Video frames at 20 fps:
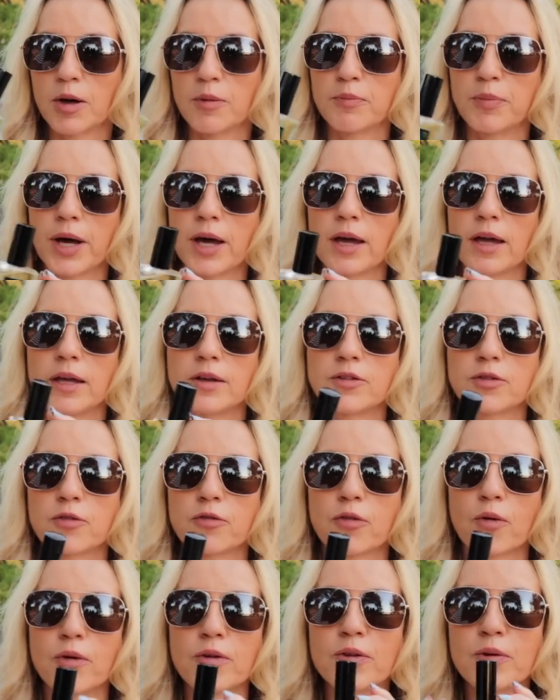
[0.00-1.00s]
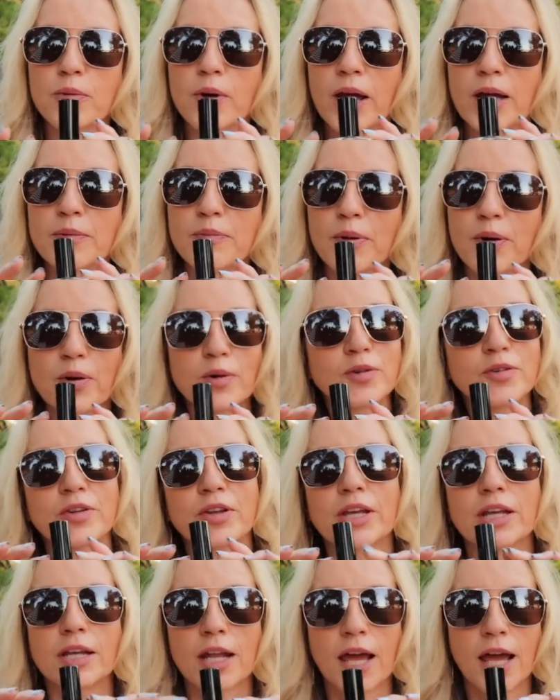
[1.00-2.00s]
But for the right
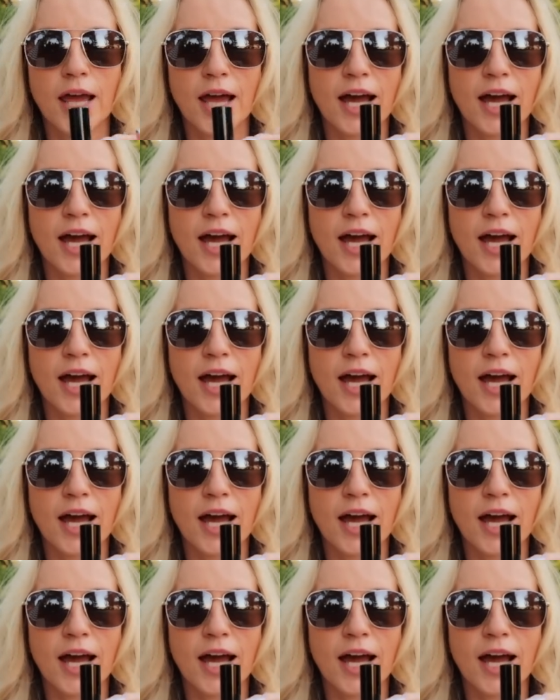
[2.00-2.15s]
person,